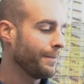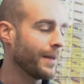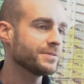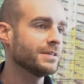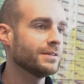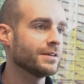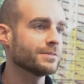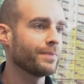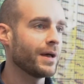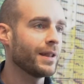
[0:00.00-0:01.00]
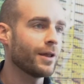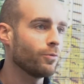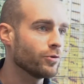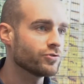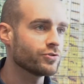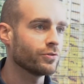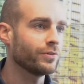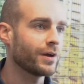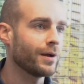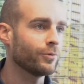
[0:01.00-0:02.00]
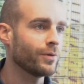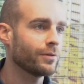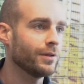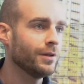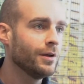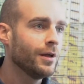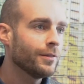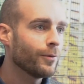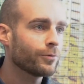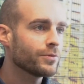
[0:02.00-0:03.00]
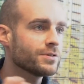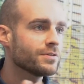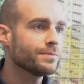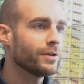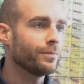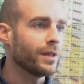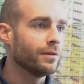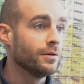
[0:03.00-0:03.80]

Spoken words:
Pepsi doesn't buy an ad on WallStreetJournal.com directly. They work through a series of middlemen.